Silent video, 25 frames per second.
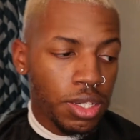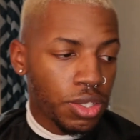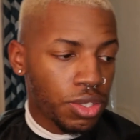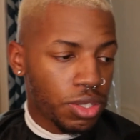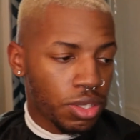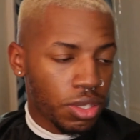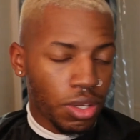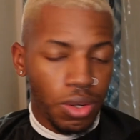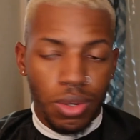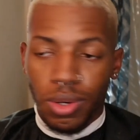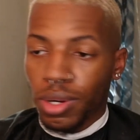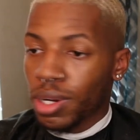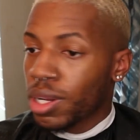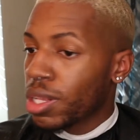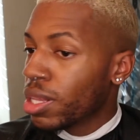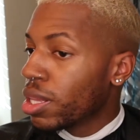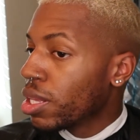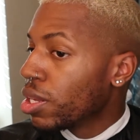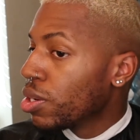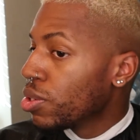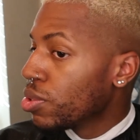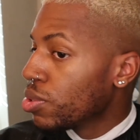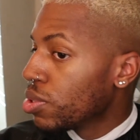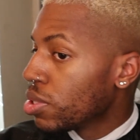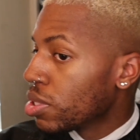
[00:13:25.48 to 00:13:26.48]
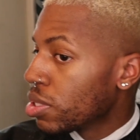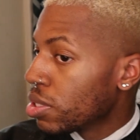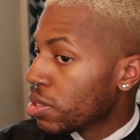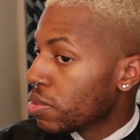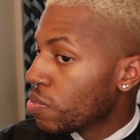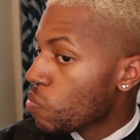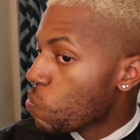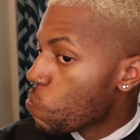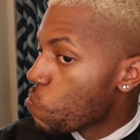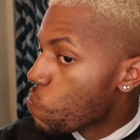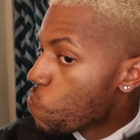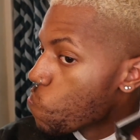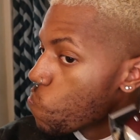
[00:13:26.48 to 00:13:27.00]
you're just gonna close it
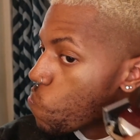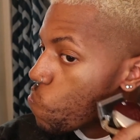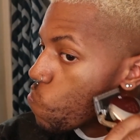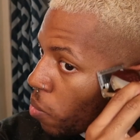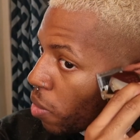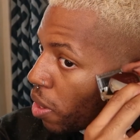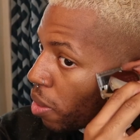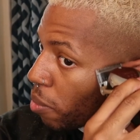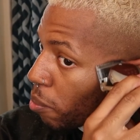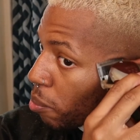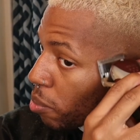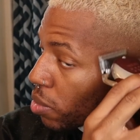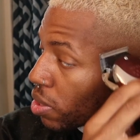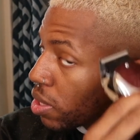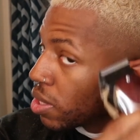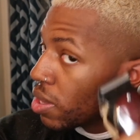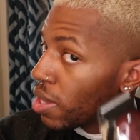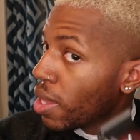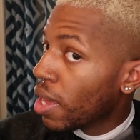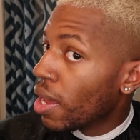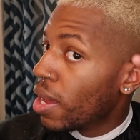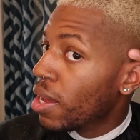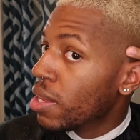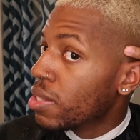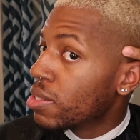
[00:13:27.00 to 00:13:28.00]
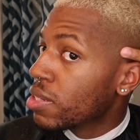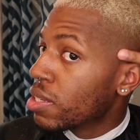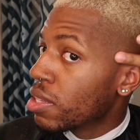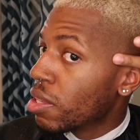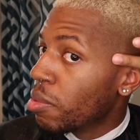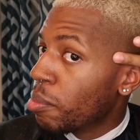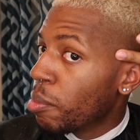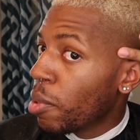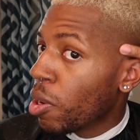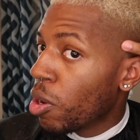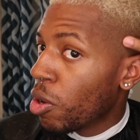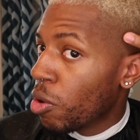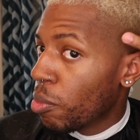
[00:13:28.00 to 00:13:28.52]
and blend that into the
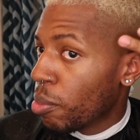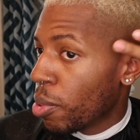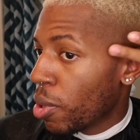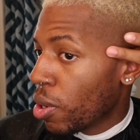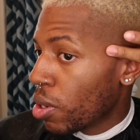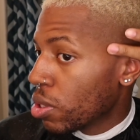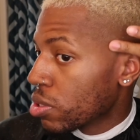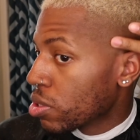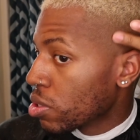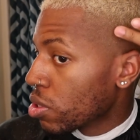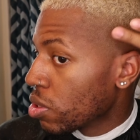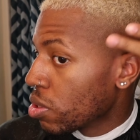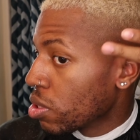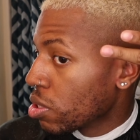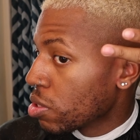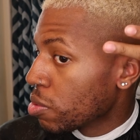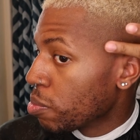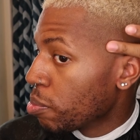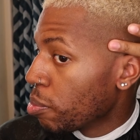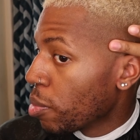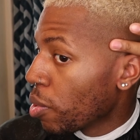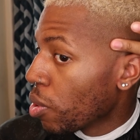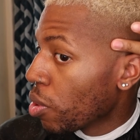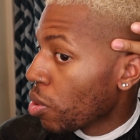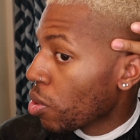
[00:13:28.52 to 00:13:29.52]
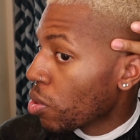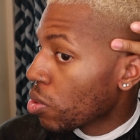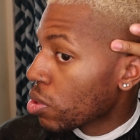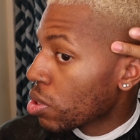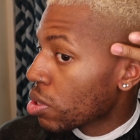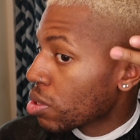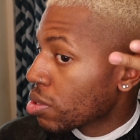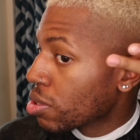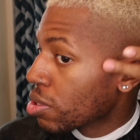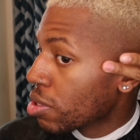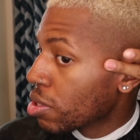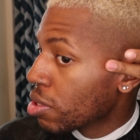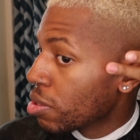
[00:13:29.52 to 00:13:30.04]
bald part. So this bald
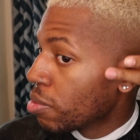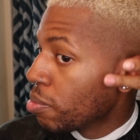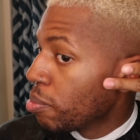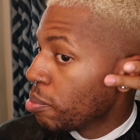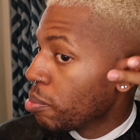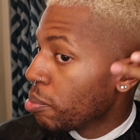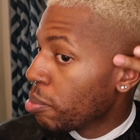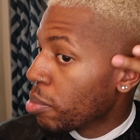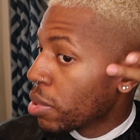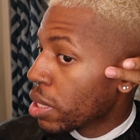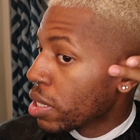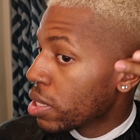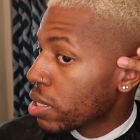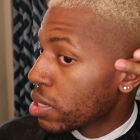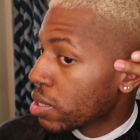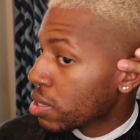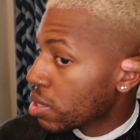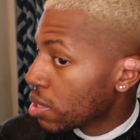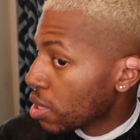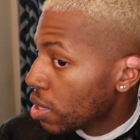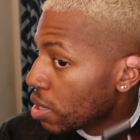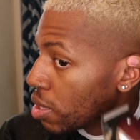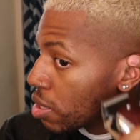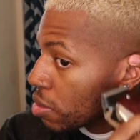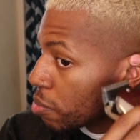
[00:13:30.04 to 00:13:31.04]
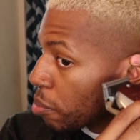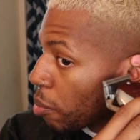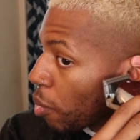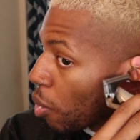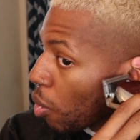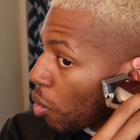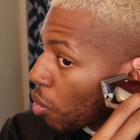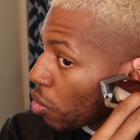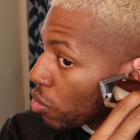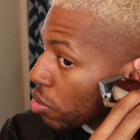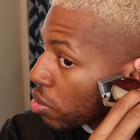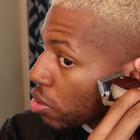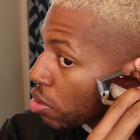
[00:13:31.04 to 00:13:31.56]
should blend into this
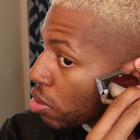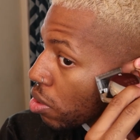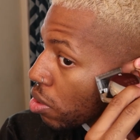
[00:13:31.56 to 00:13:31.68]
bald.